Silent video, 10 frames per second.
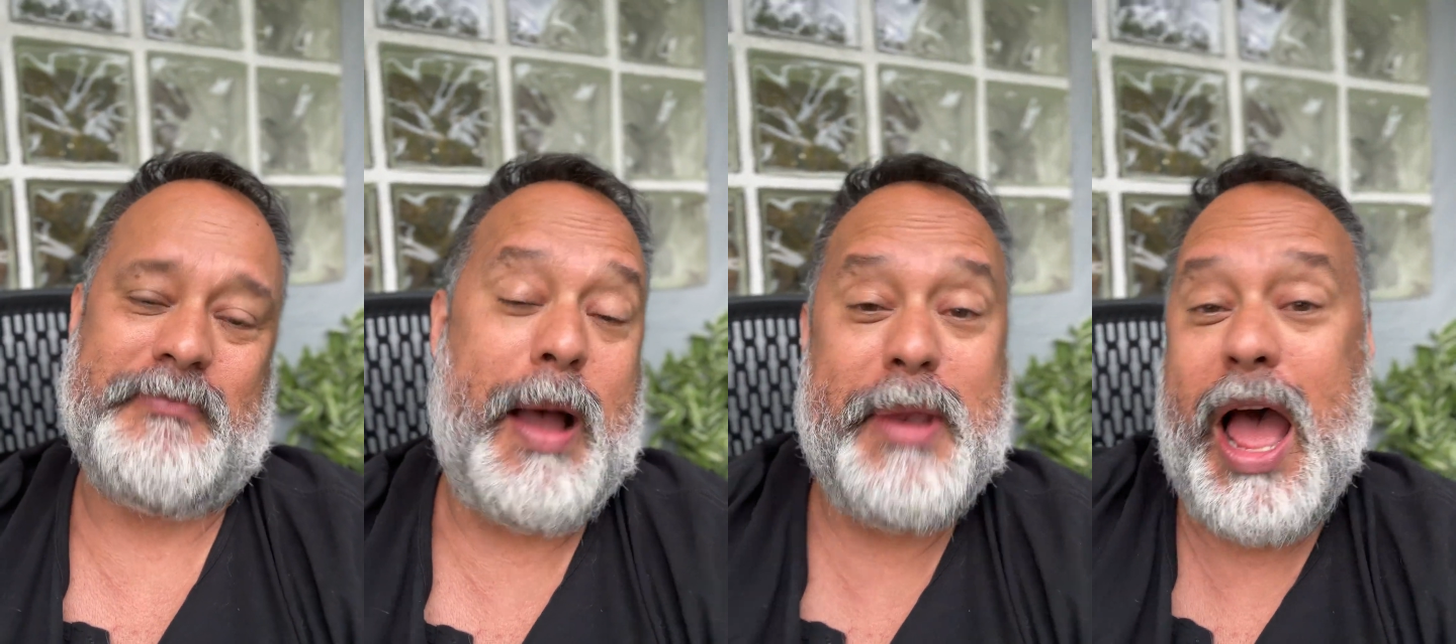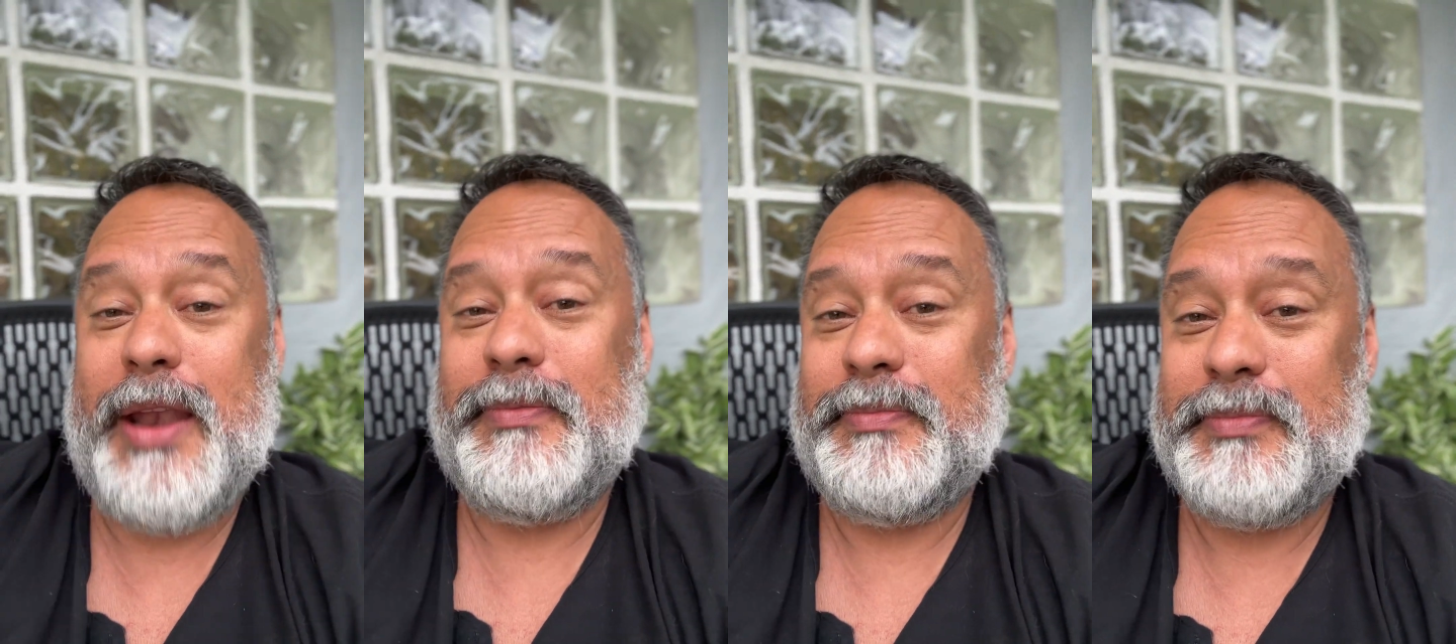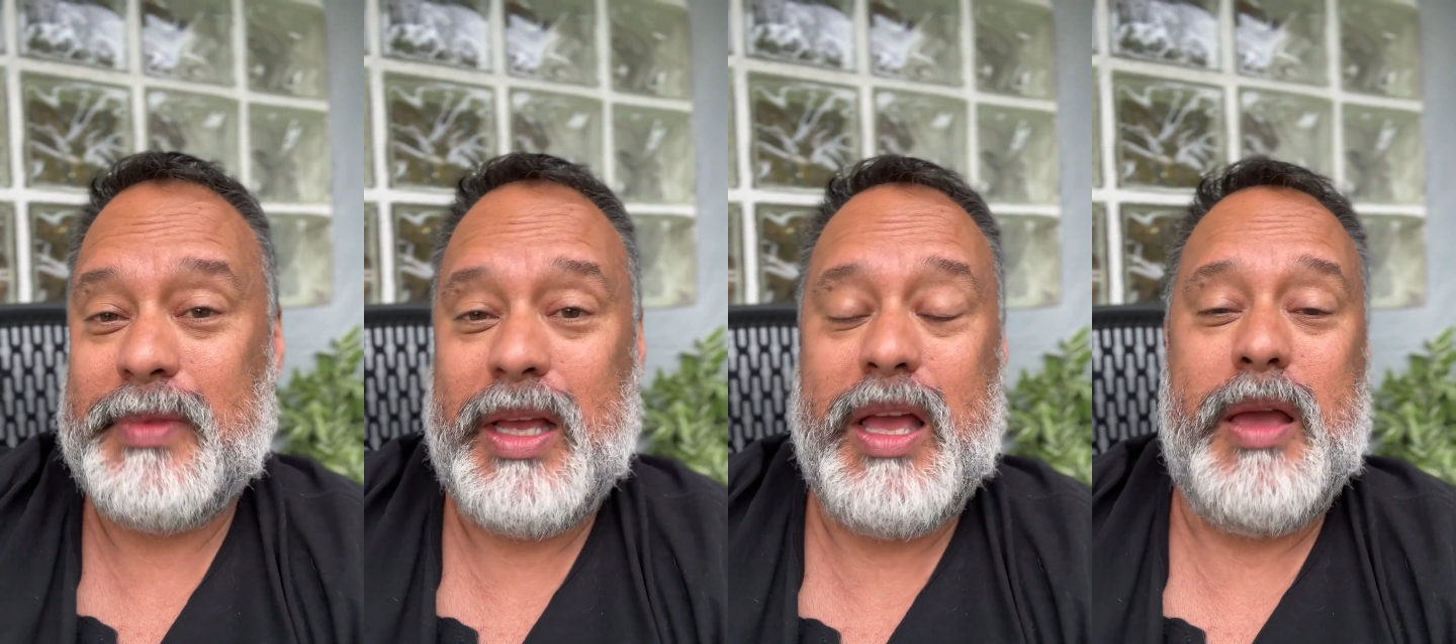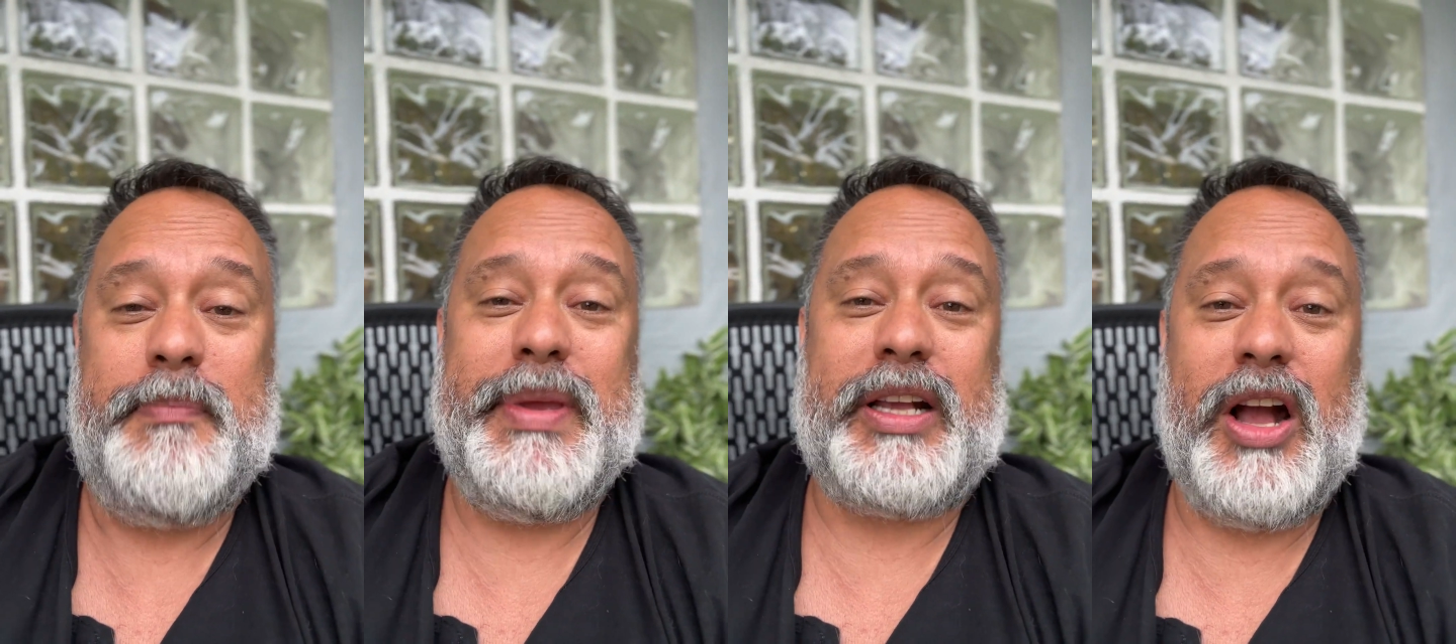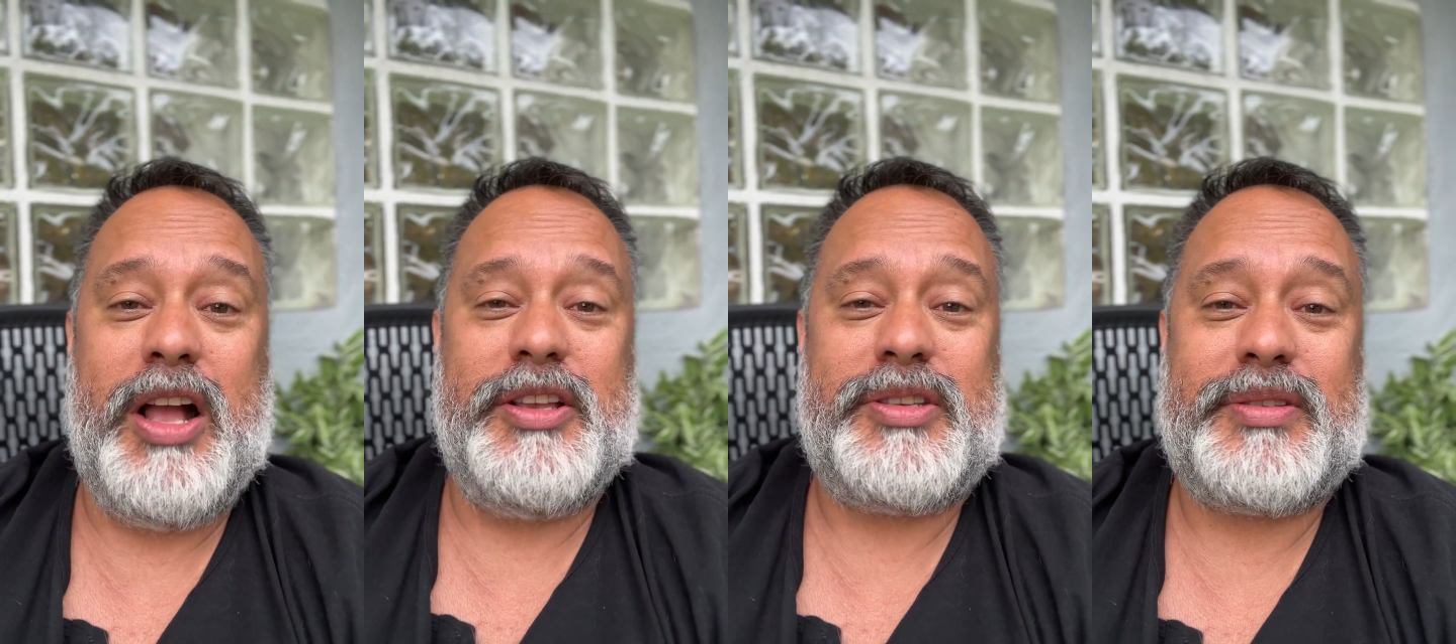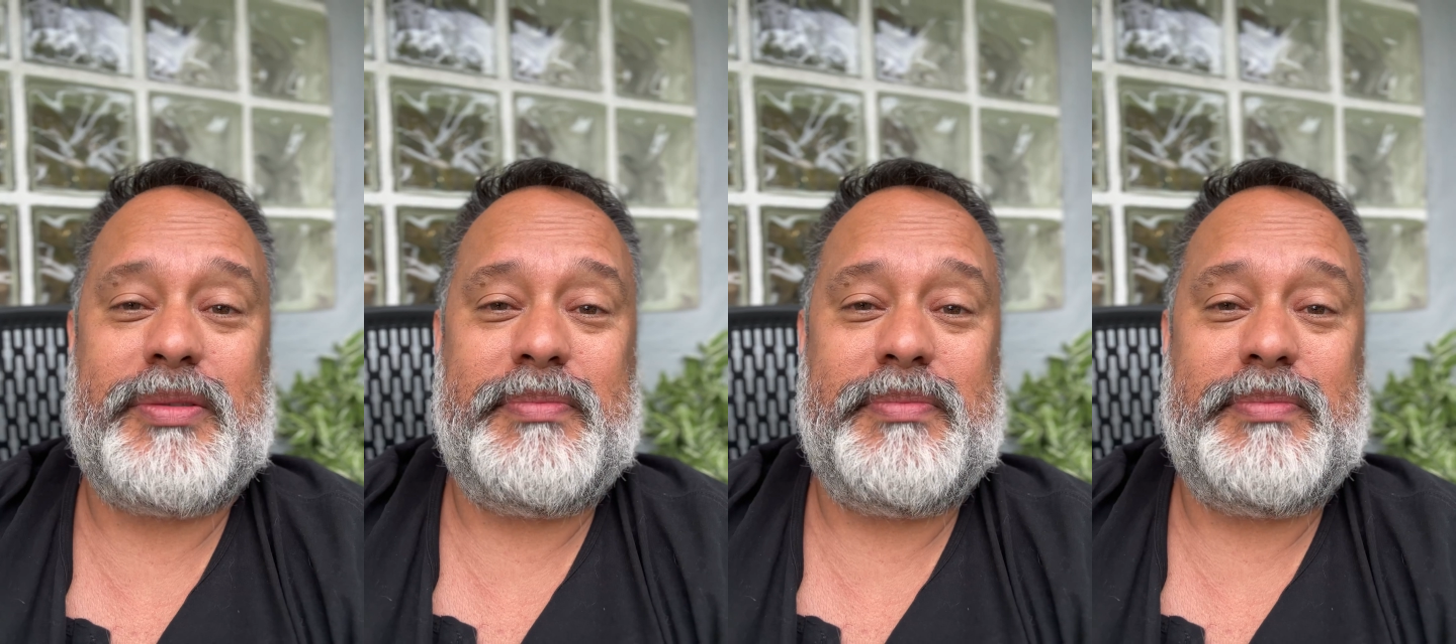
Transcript: I'm not. Because